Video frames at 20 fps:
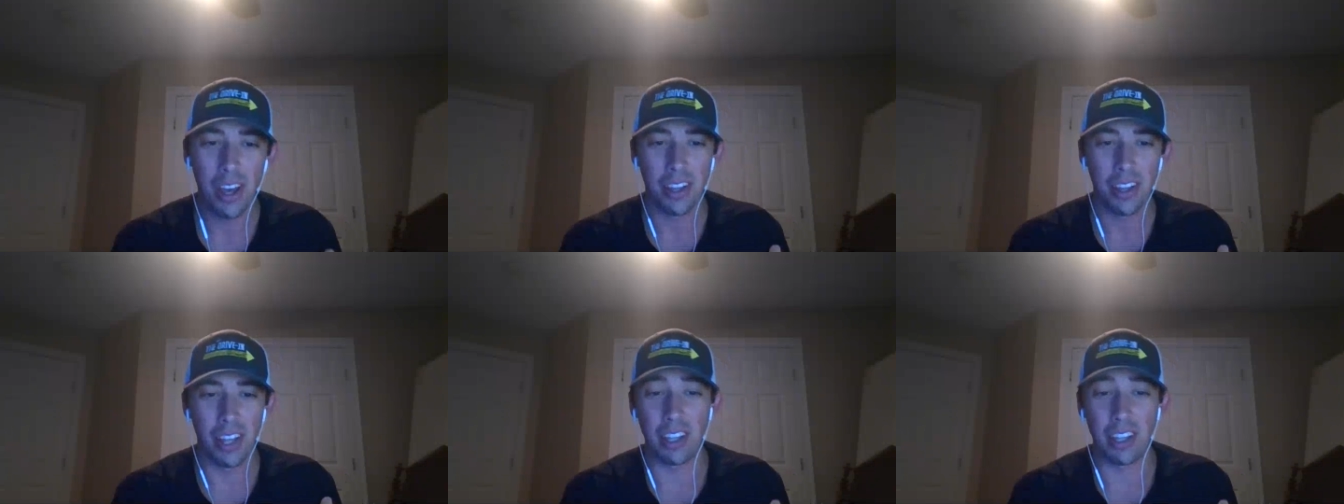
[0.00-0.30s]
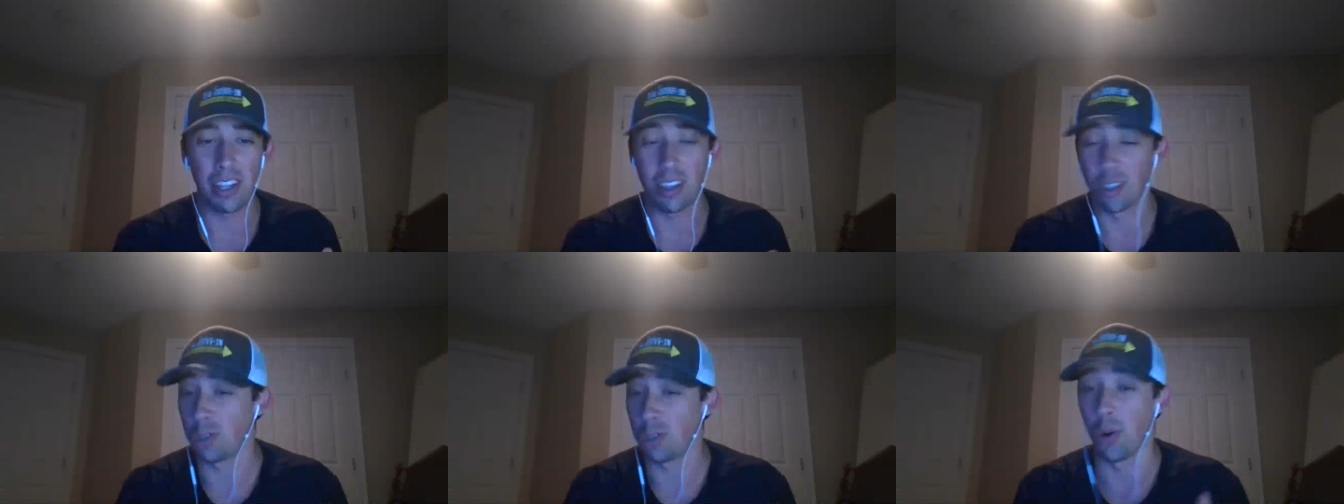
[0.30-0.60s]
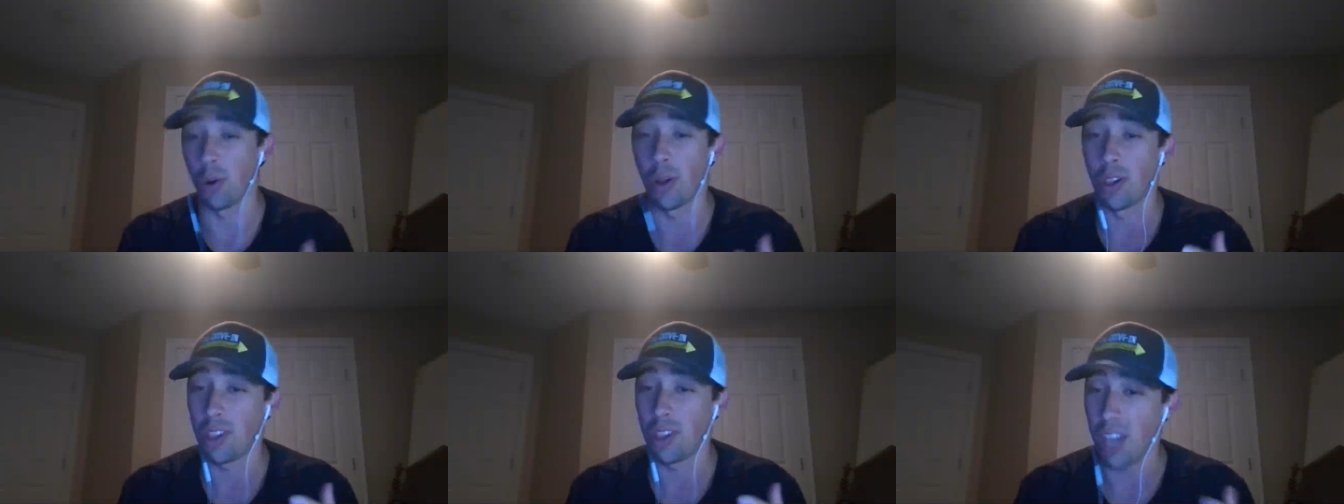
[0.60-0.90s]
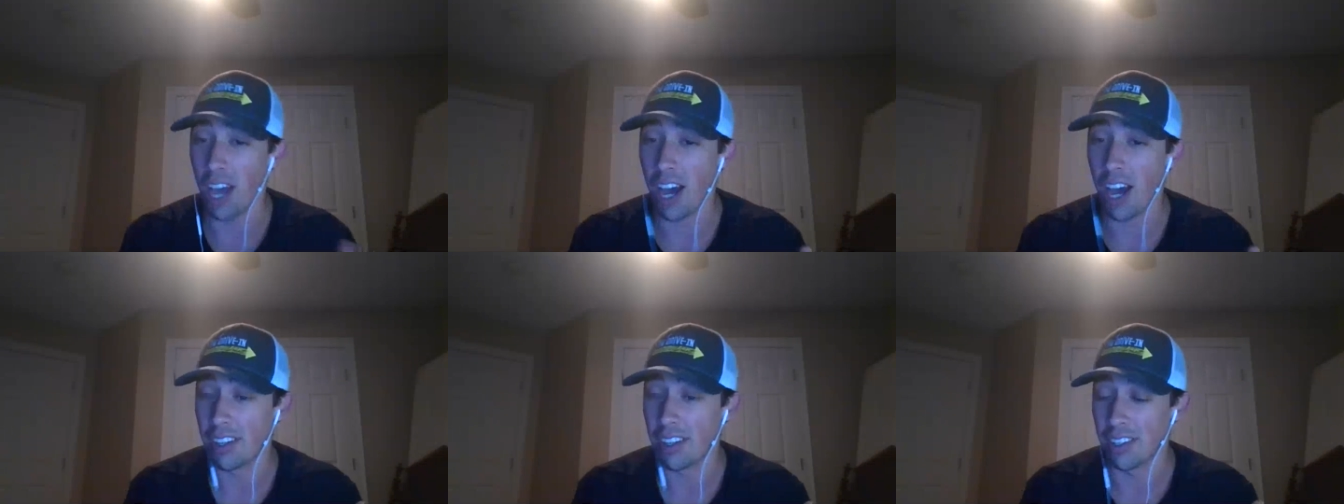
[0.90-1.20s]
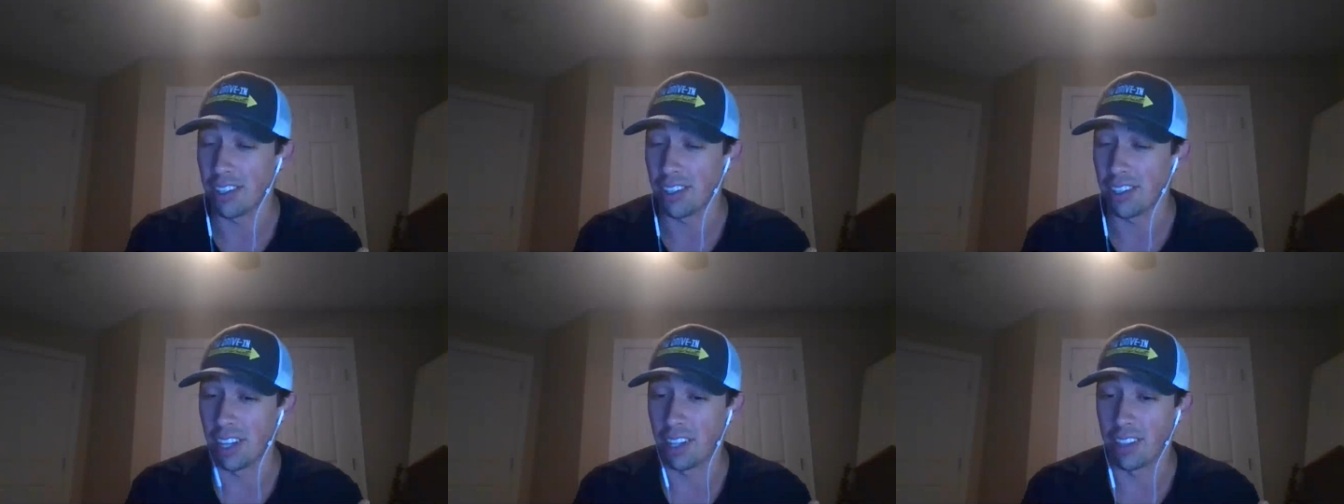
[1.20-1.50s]
like there's still a lot
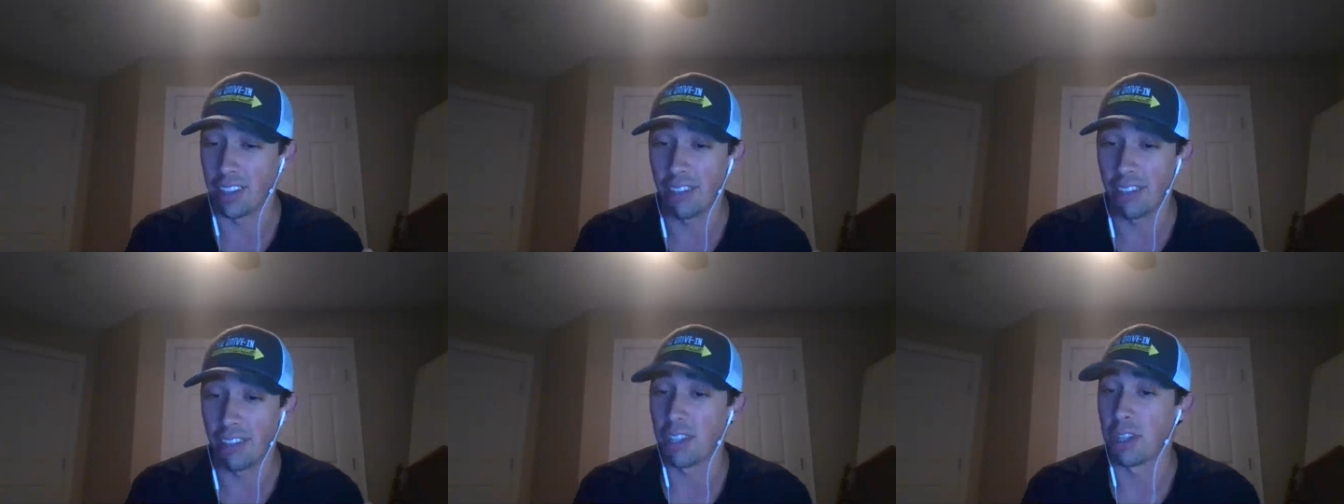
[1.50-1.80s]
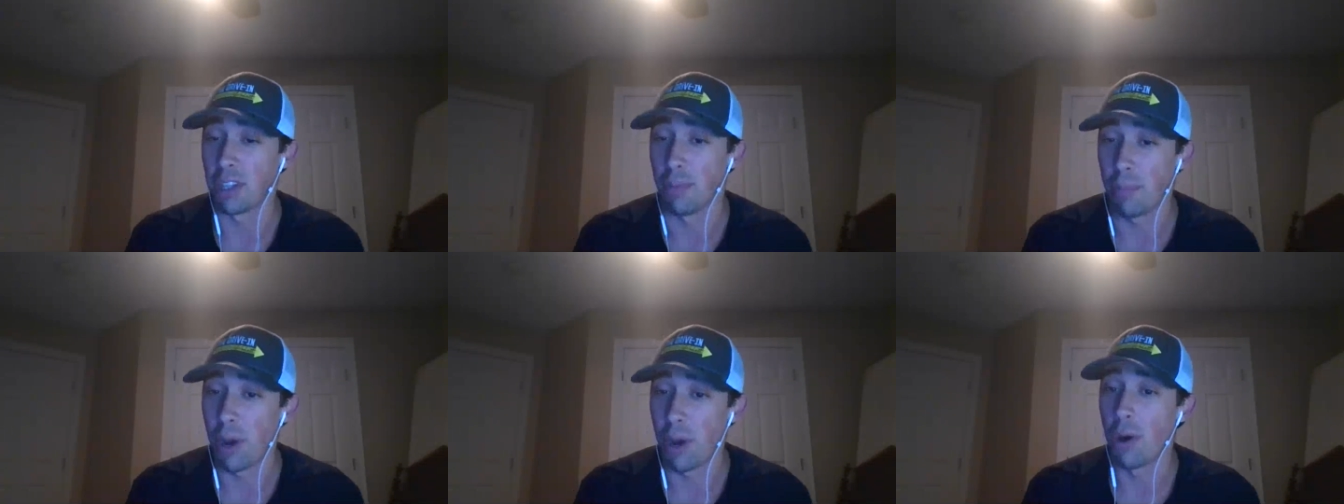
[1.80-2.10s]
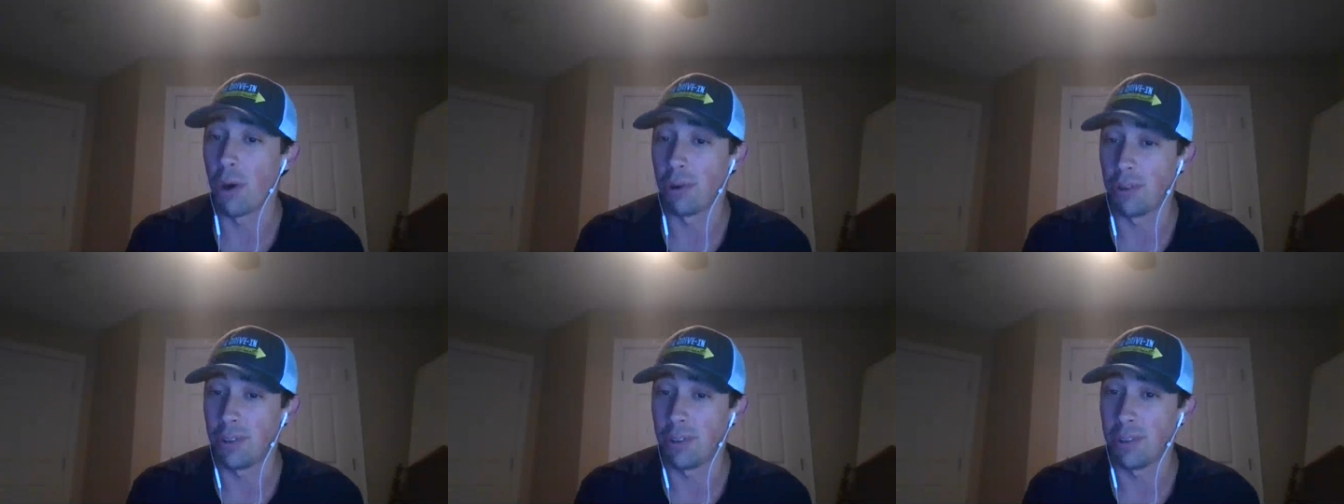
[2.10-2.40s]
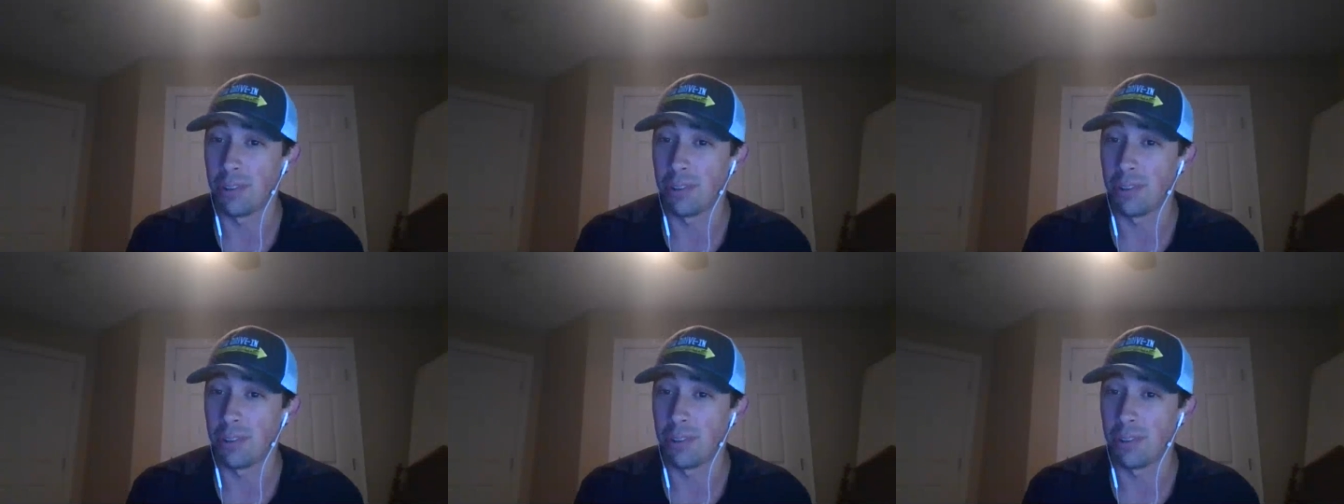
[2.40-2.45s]
like left on the bone